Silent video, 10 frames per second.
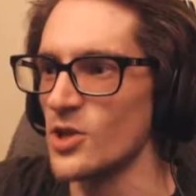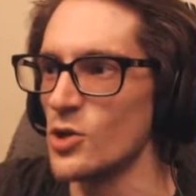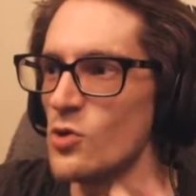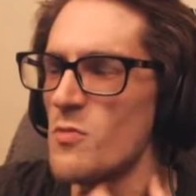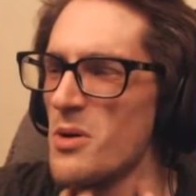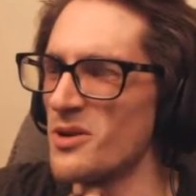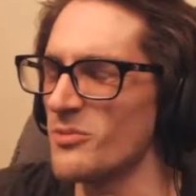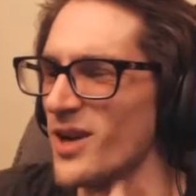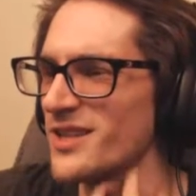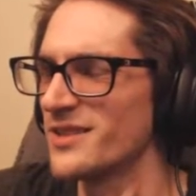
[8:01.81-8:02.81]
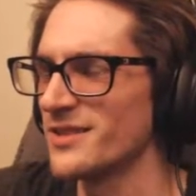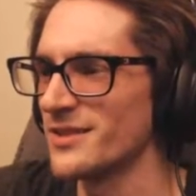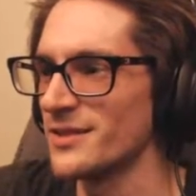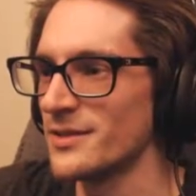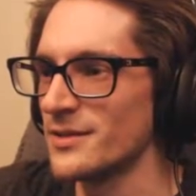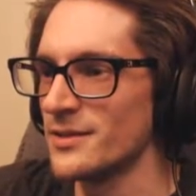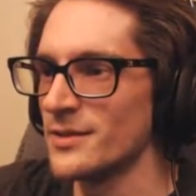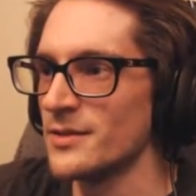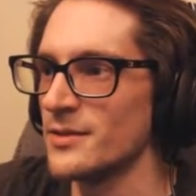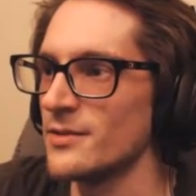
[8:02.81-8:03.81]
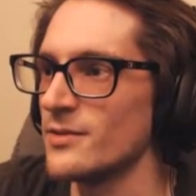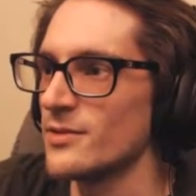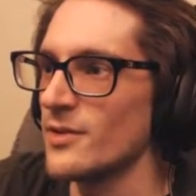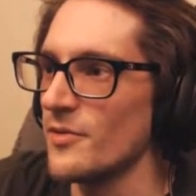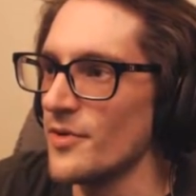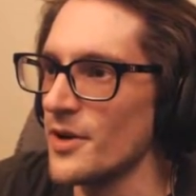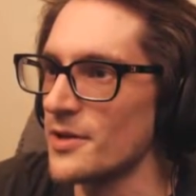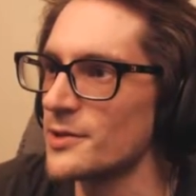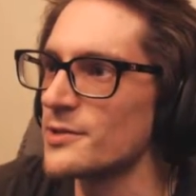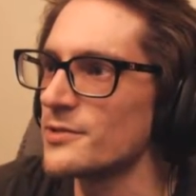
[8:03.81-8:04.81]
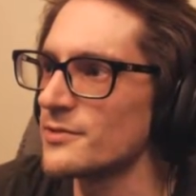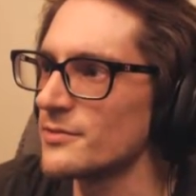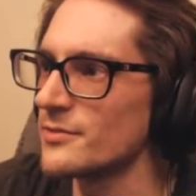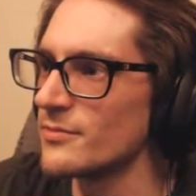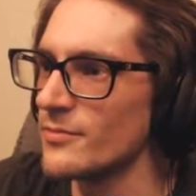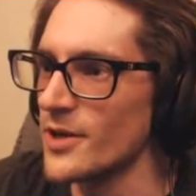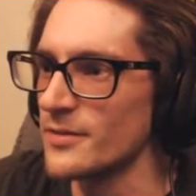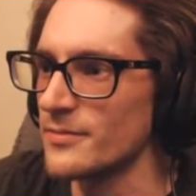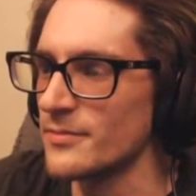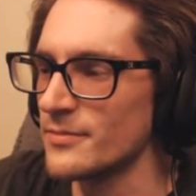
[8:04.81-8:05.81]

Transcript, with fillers: It's a cube? What? The fuck? What?